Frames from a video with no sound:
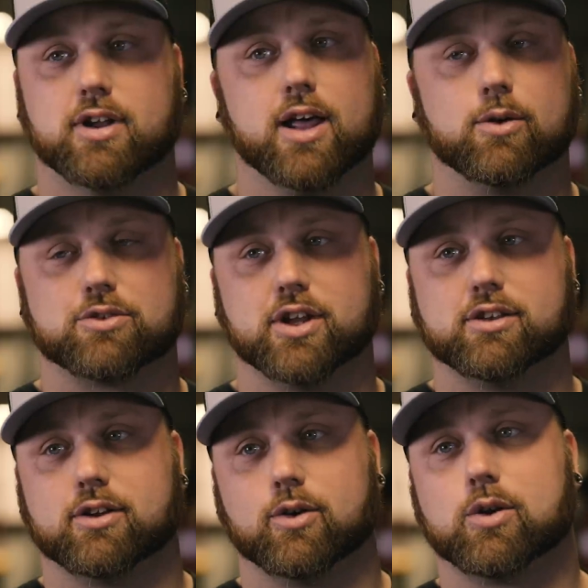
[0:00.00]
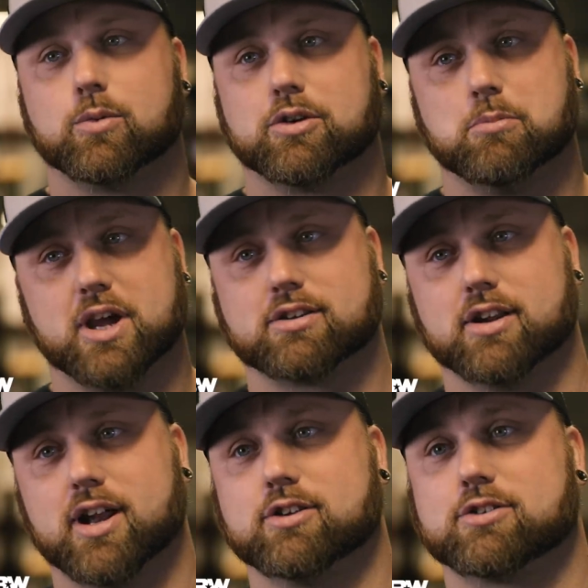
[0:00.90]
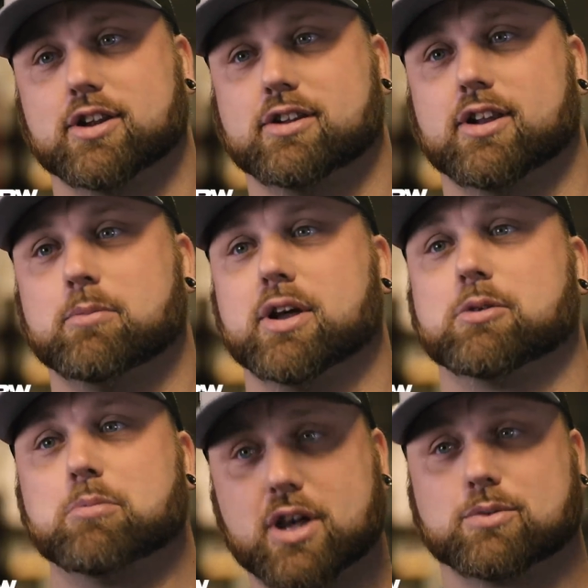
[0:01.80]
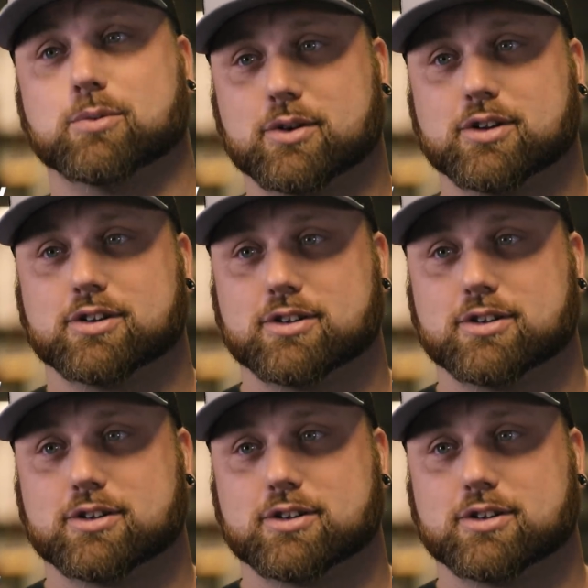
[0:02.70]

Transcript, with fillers: I don't think they're the only one that makes it. I just think they make the best one.